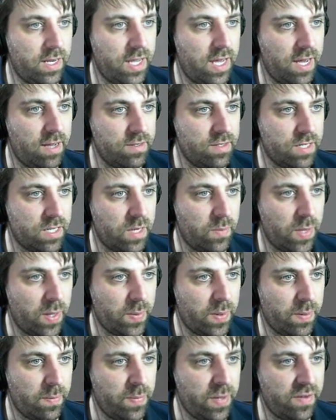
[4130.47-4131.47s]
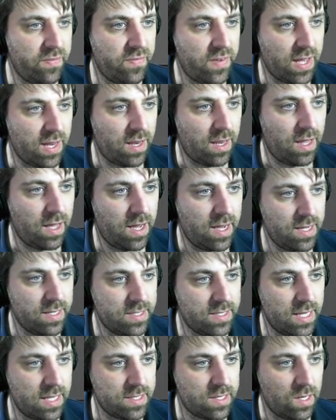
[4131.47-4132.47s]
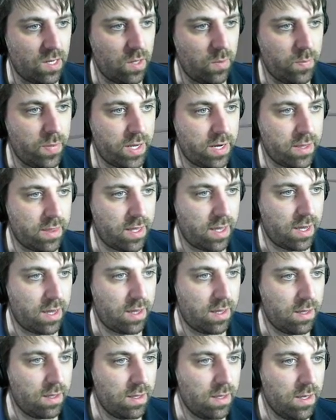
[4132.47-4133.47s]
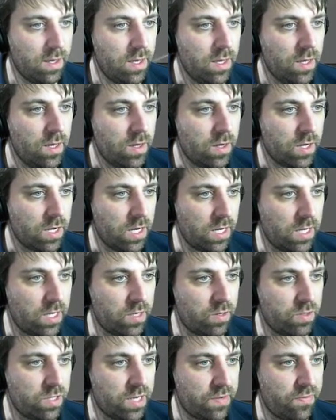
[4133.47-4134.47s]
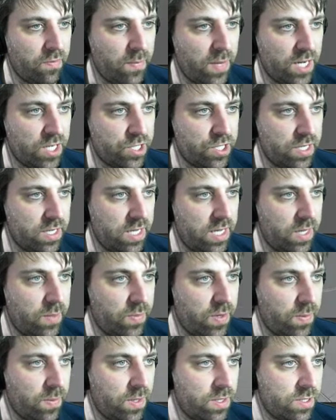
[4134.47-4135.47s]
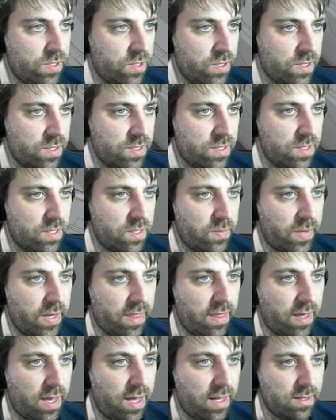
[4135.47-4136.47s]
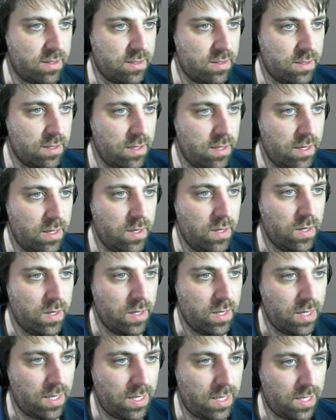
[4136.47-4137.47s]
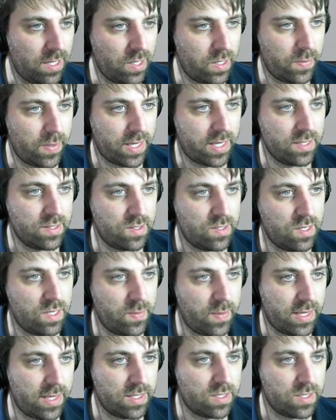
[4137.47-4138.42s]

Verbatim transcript: now it's not going to make me a big fat liar, so that's a lot better there. Got a little deformation here, but I'm not too concerned about that. A little bit concerned about